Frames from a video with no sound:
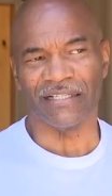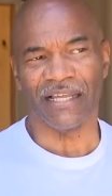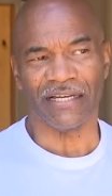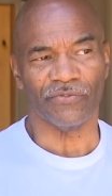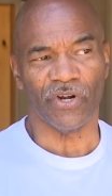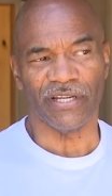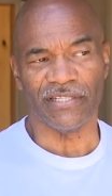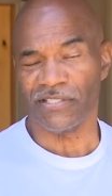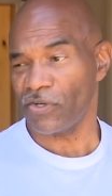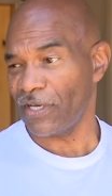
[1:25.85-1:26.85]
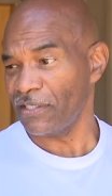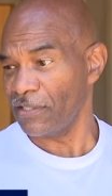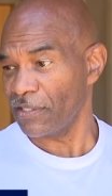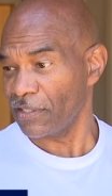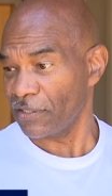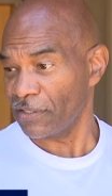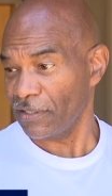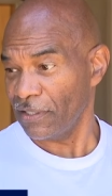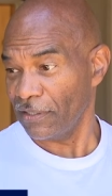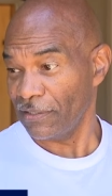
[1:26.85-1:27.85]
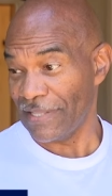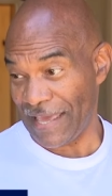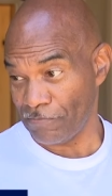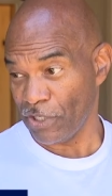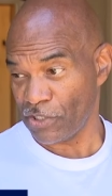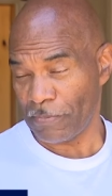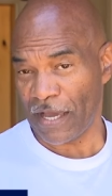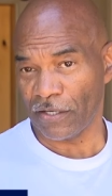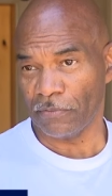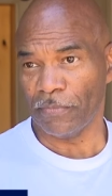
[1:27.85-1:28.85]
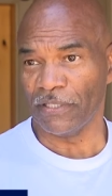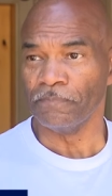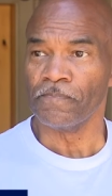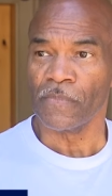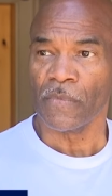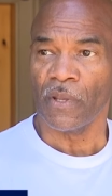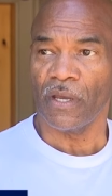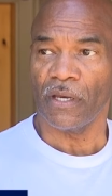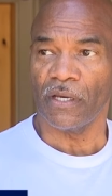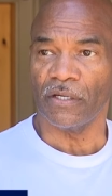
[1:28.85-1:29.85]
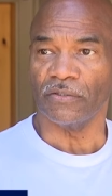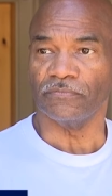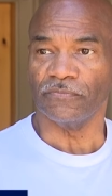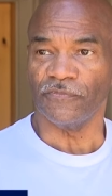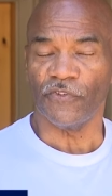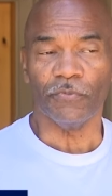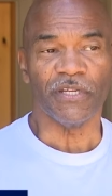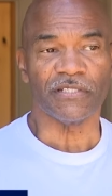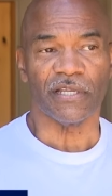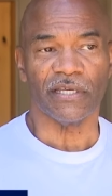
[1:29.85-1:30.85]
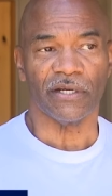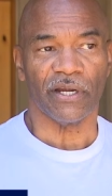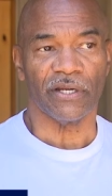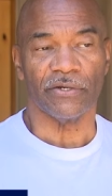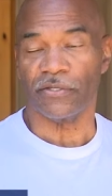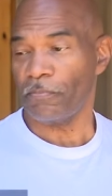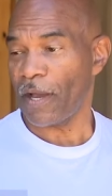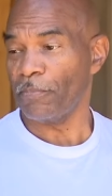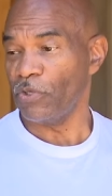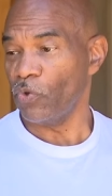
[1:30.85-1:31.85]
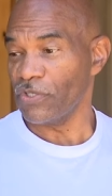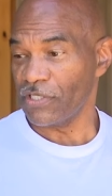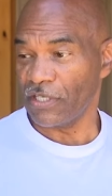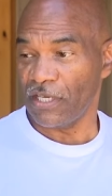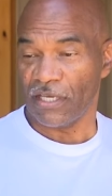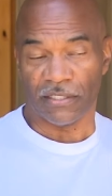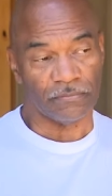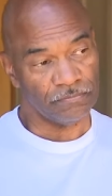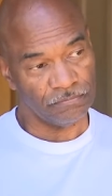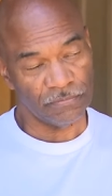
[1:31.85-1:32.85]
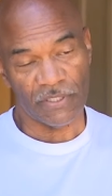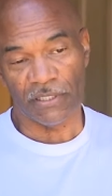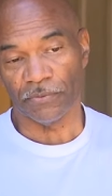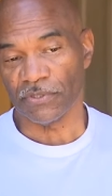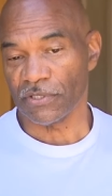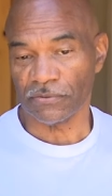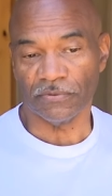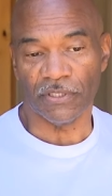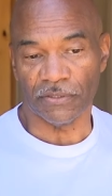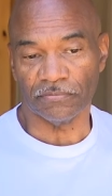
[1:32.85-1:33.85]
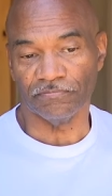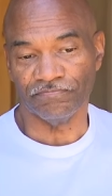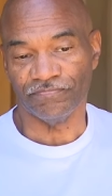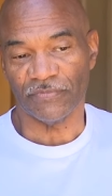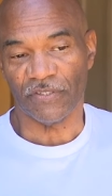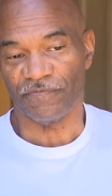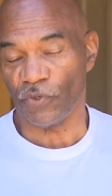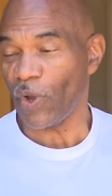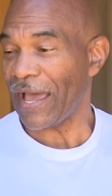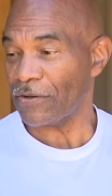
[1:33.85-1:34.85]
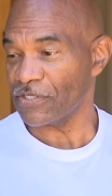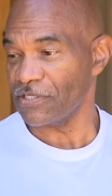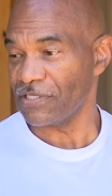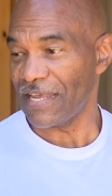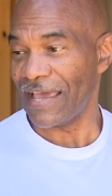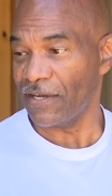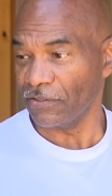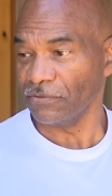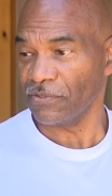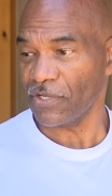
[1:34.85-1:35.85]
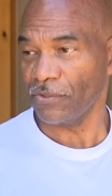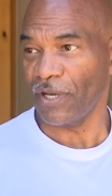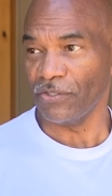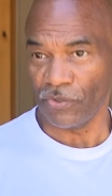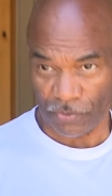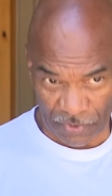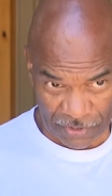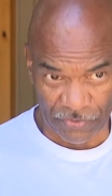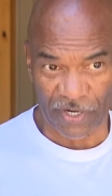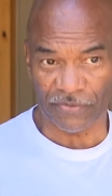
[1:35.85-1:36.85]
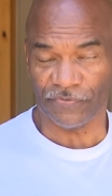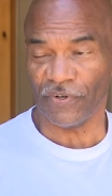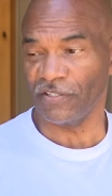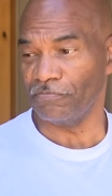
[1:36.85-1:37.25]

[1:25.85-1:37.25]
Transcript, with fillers: lot of running, so I didn't think that much about it, but a few minutes later I heard the popping noise again, and it was, you know, a few houses down, so I knew it wasn't right in front of